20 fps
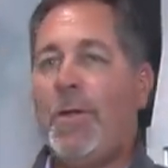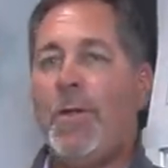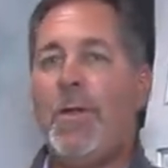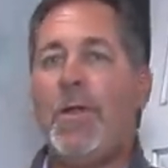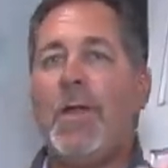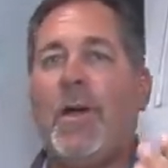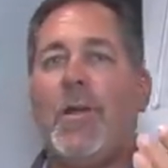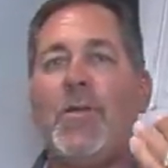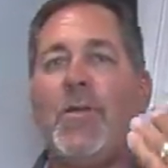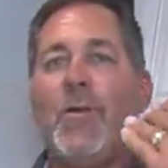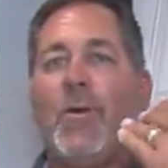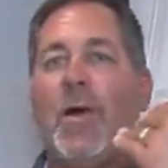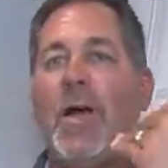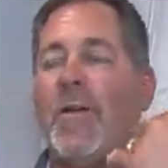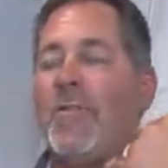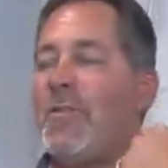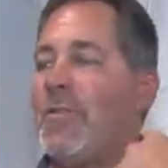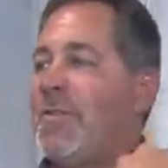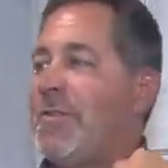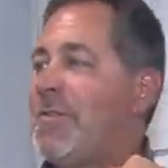now you don't
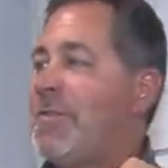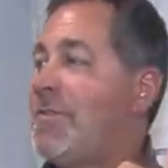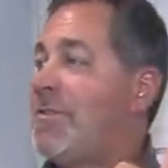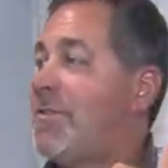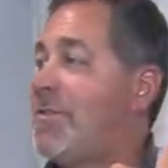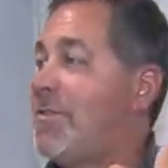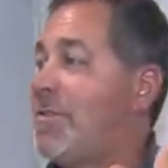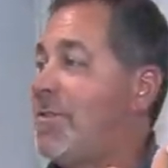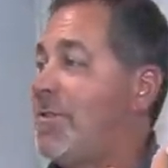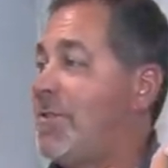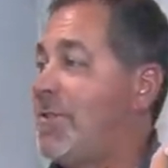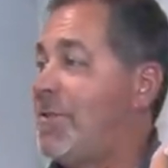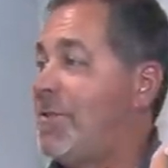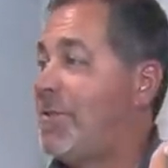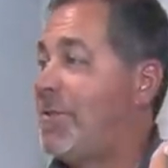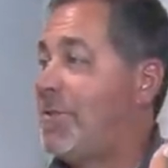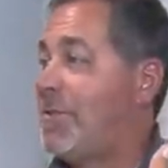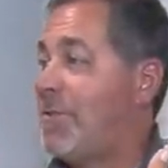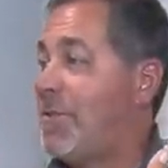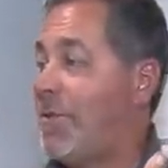have to
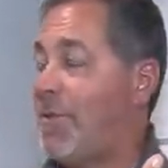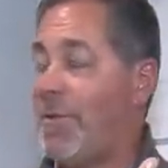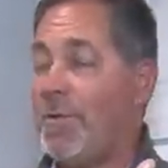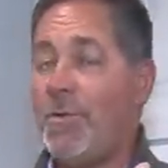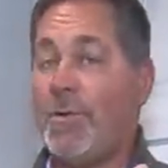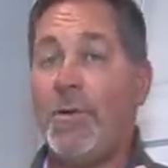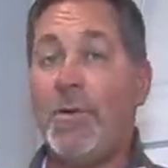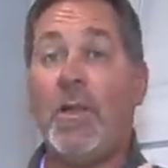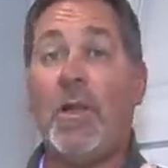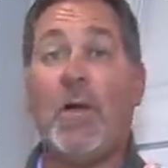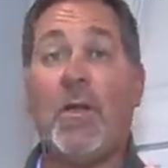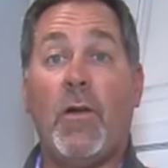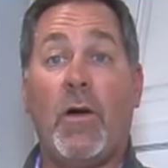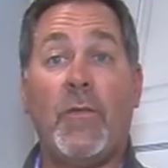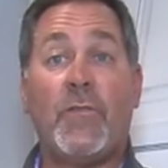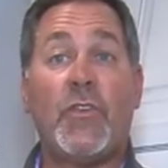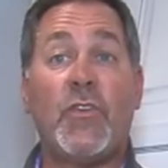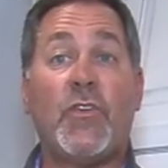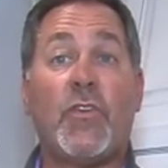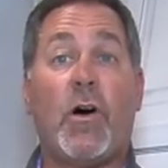turn, you don't
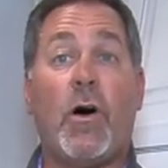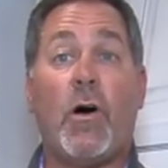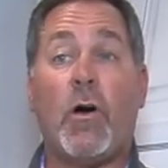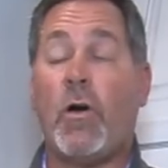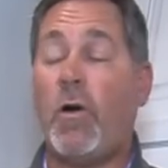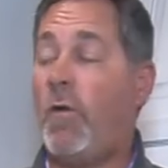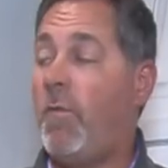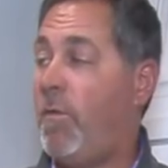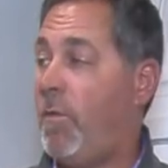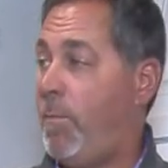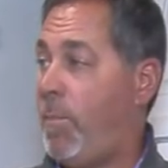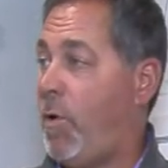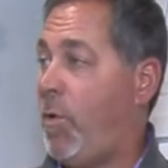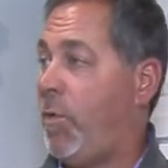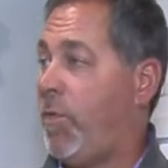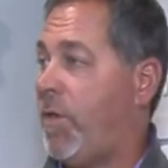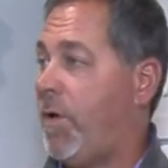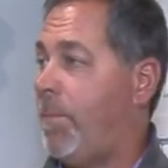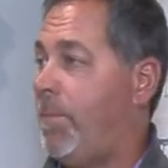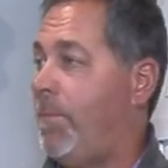have to talk over
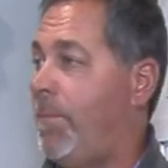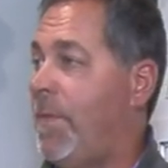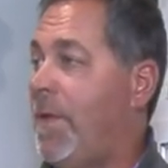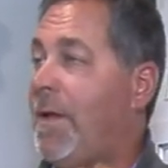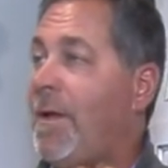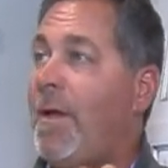both of them.